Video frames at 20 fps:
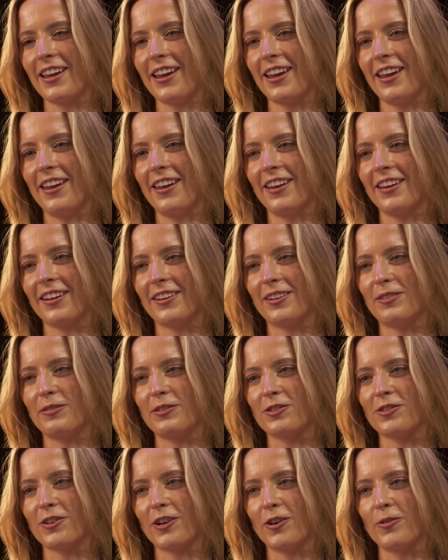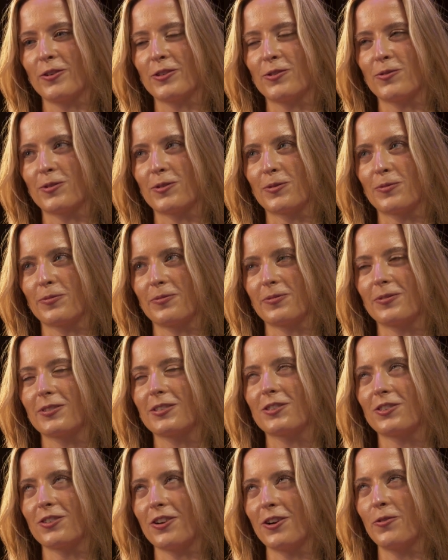and Star Wars is
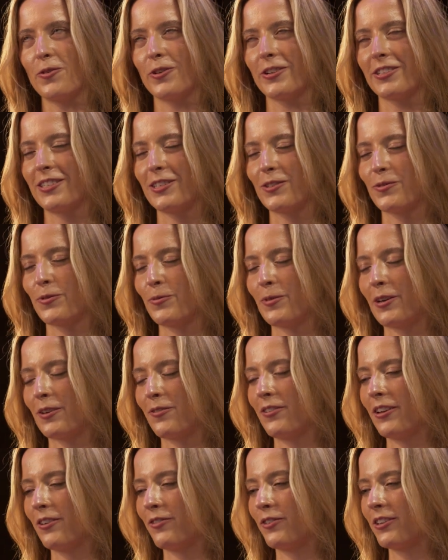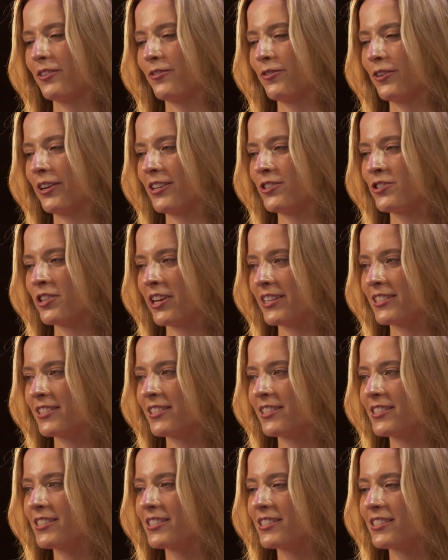one of my favorite
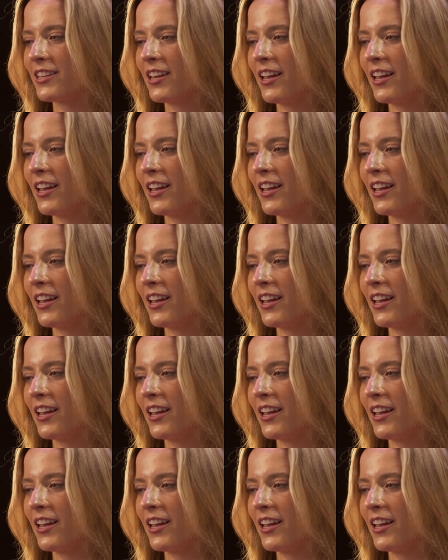franchises,